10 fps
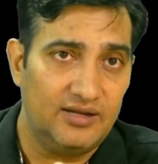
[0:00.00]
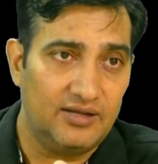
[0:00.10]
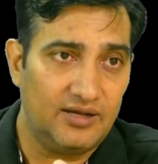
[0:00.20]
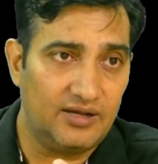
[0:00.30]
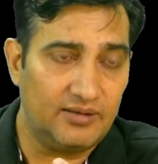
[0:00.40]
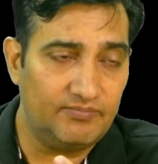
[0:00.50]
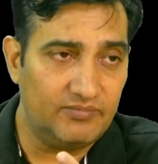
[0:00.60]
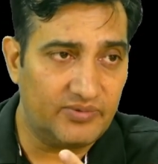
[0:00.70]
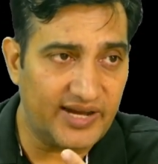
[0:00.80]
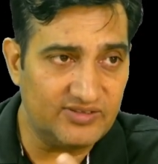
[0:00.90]

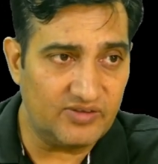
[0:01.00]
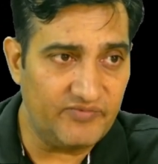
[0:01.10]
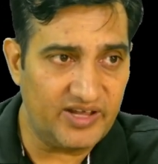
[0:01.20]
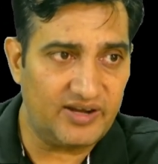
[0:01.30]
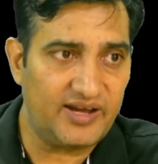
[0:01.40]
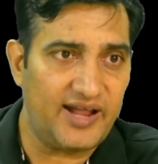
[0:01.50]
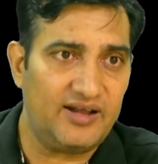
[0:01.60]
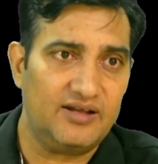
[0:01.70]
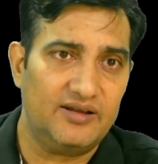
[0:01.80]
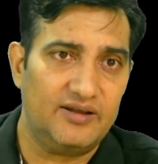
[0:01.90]
ransomware attack,